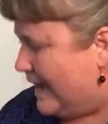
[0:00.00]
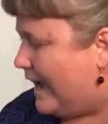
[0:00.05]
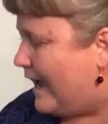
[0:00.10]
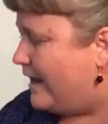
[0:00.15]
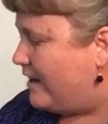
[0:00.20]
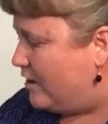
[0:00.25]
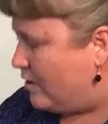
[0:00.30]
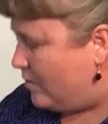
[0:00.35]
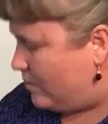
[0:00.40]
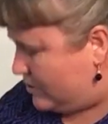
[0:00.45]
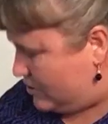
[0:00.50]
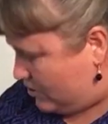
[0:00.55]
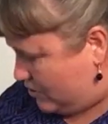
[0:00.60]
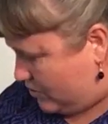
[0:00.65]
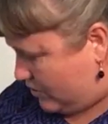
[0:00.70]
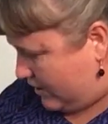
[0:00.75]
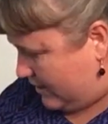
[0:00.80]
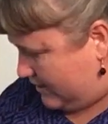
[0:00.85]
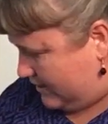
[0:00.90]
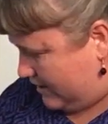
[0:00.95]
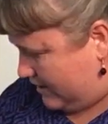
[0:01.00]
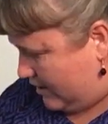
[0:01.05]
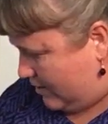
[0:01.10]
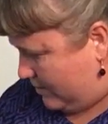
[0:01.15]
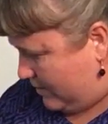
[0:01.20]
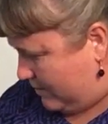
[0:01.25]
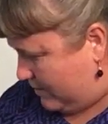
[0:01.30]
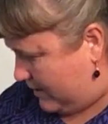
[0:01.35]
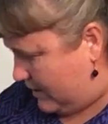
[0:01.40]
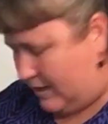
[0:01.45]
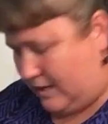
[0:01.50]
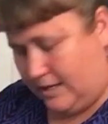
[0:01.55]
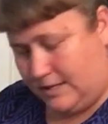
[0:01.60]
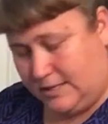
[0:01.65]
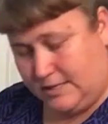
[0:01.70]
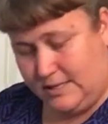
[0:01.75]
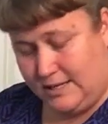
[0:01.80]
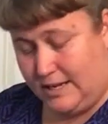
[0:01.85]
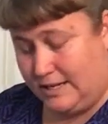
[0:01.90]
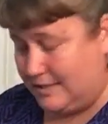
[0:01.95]
I know what you're trying to tell me, but
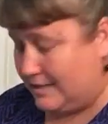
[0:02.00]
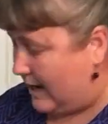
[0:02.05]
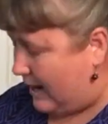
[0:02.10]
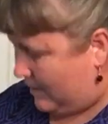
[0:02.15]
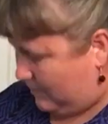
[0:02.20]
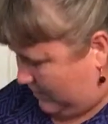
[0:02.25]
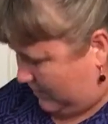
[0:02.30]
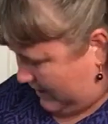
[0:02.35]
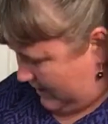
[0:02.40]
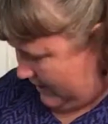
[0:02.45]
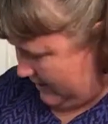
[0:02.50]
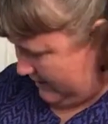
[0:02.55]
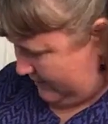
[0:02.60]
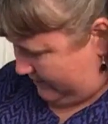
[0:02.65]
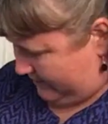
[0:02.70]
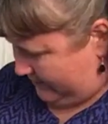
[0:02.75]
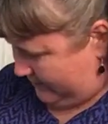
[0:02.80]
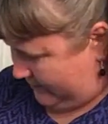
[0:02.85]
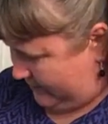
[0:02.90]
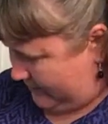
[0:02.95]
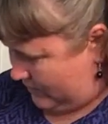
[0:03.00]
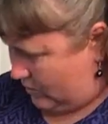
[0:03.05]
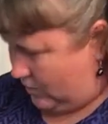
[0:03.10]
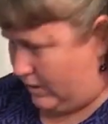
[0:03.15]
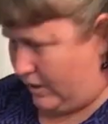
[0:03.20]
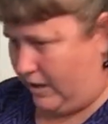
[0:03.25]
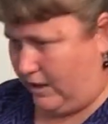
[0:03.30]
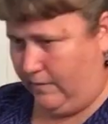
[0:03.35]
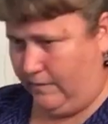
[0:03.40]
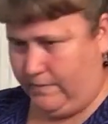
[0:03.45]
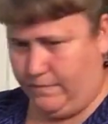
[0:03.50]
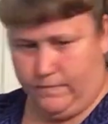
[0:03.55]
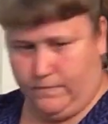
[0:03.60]
it's not time yet, okay?